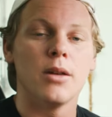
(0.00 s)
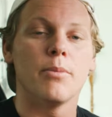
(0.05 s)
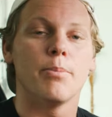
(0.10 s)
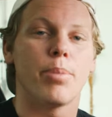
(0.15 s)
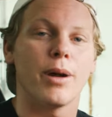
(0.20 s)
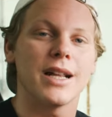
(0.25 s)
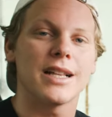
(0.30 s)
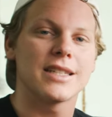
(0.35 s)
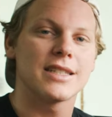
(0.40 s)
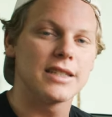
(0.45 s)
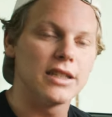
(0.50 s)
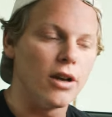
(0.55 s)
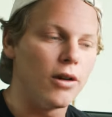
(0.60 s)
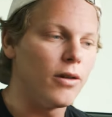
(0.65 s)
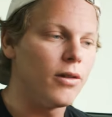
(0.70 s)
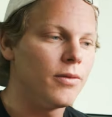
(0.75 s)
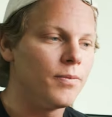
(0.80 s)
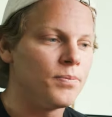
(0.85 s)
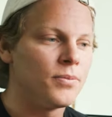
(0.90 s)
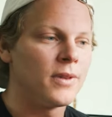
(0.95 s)
but it
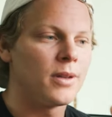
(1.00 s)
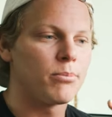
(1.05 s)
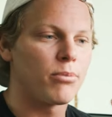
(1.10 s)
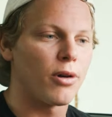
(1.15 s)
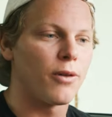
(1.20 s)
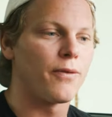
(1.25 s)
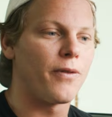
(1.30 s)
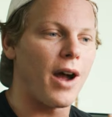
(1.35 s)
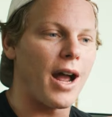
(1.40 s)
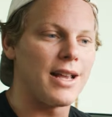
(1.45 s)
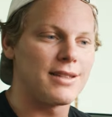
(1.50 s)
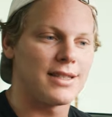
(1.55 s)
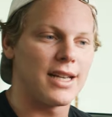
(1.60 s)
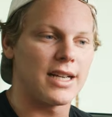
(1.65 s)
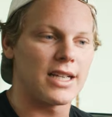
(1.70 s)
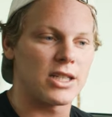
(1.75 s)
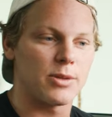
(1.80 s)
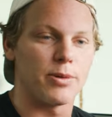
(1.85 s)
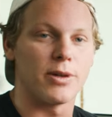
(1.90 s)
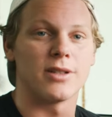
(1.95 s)
still provides that
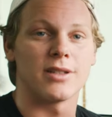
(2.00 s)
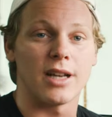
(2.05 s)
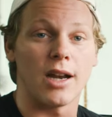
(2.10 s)
experience